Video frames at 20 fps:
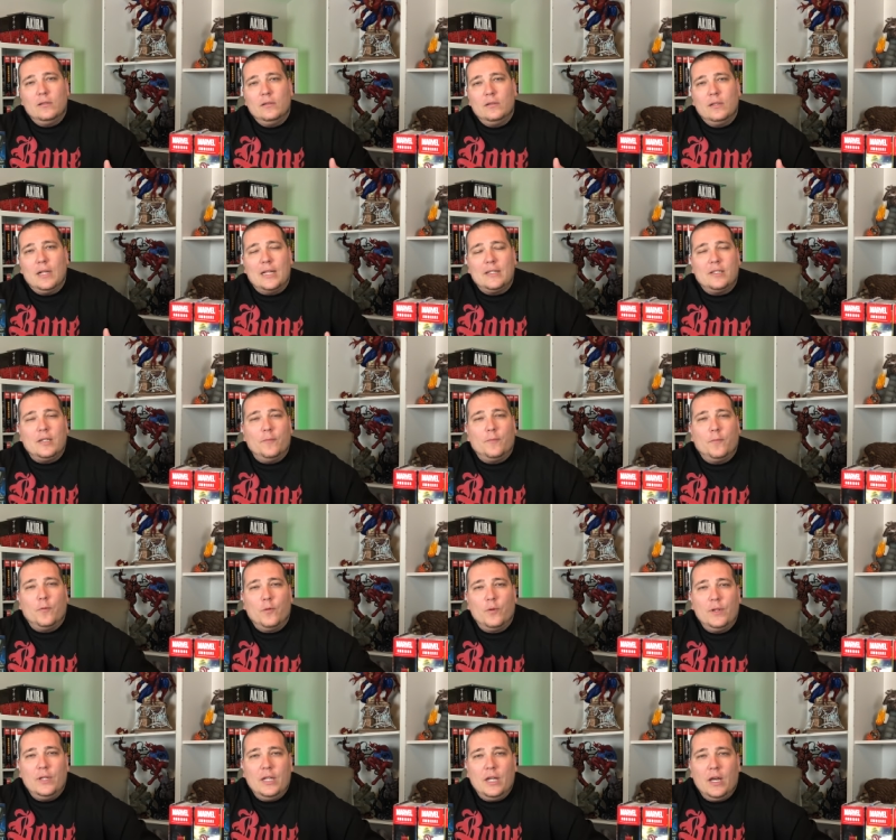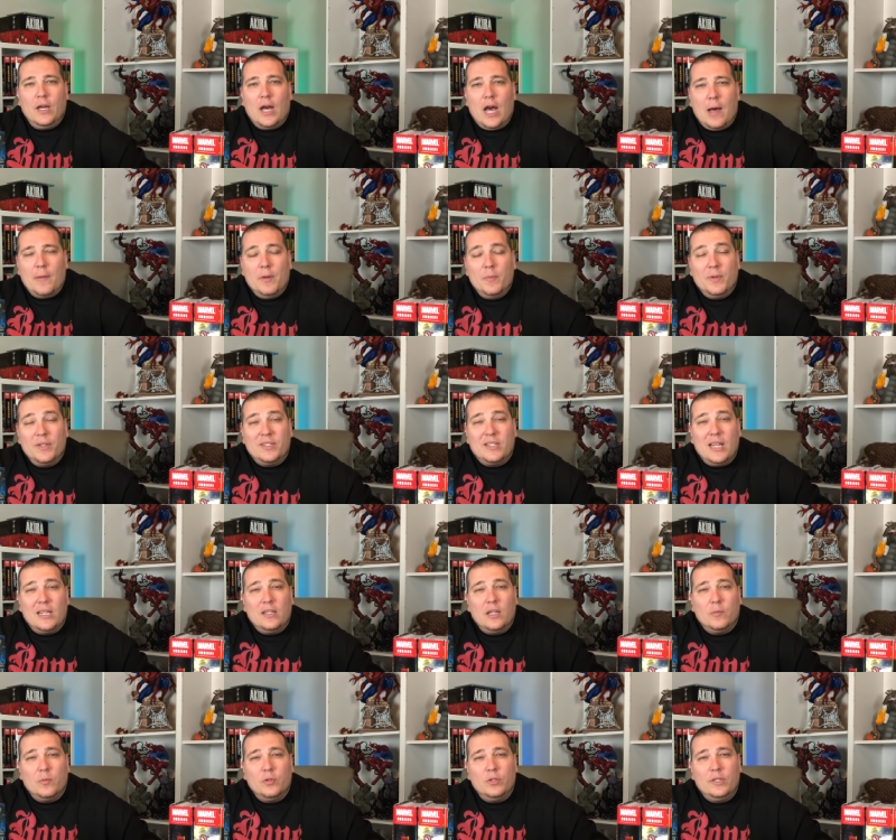that's it for the uh, omnibus that
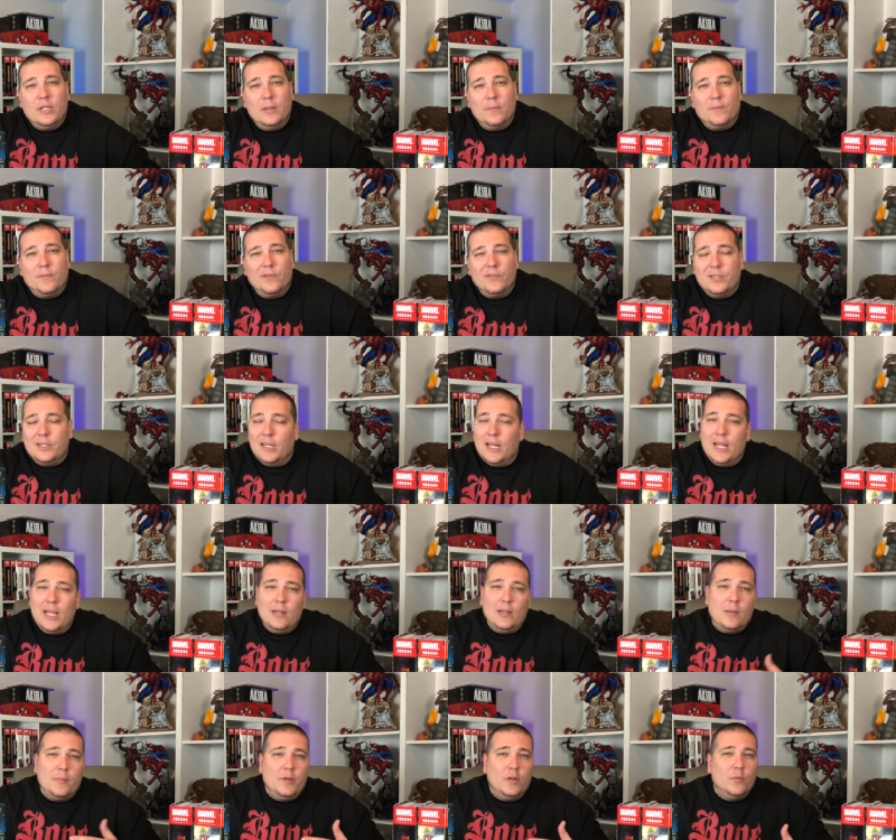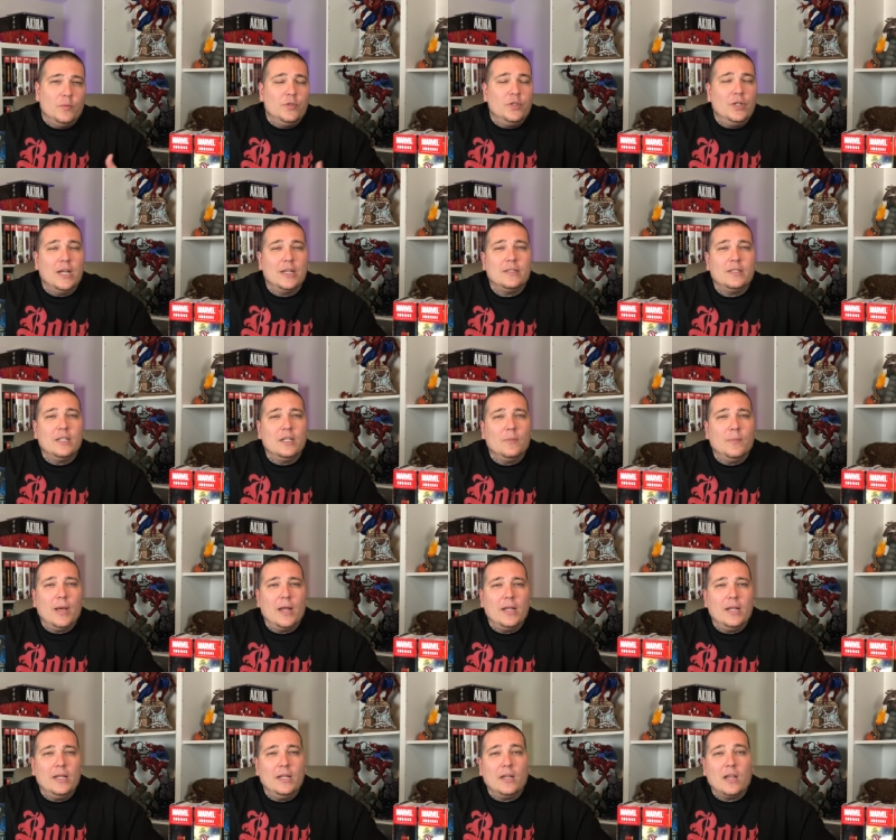double dip for today. Let me know what you guys think
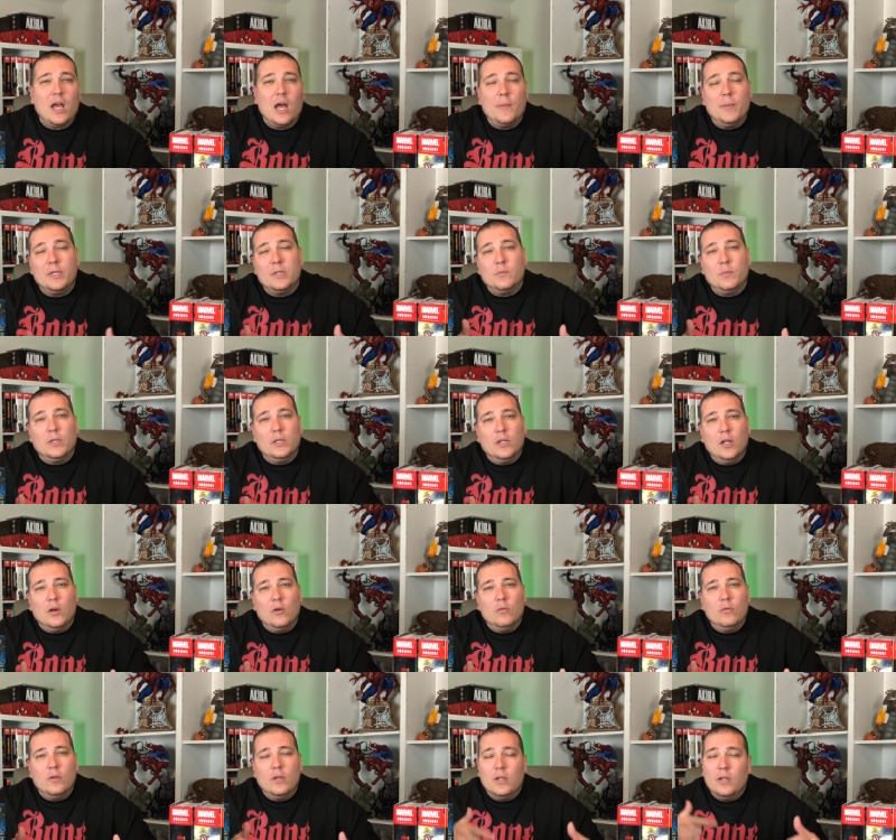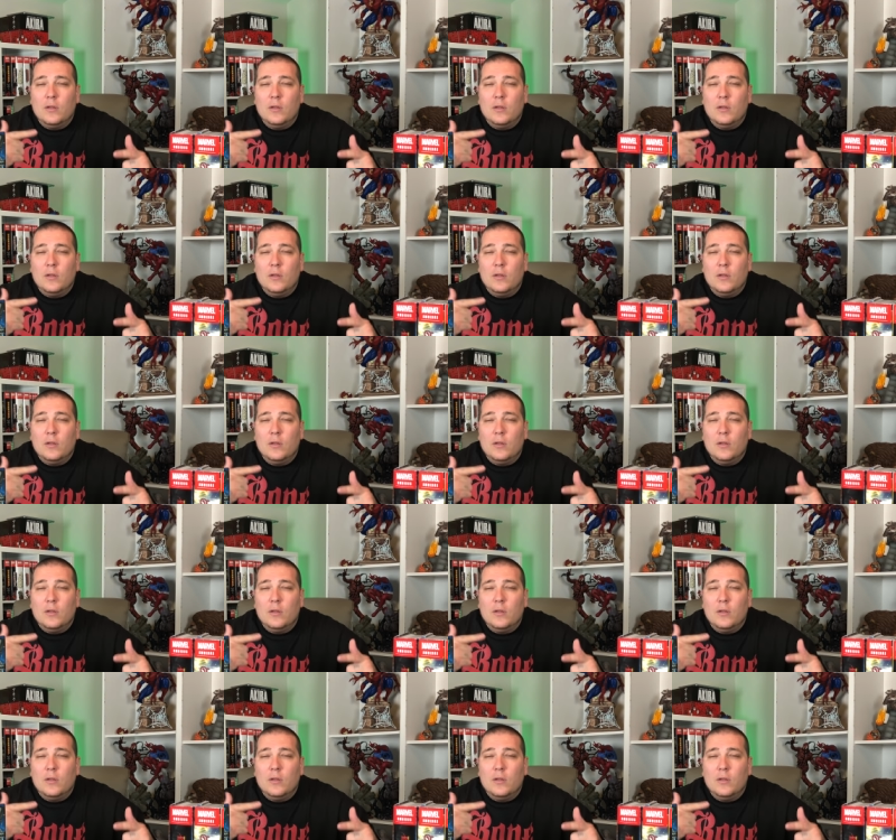about it in the comments below.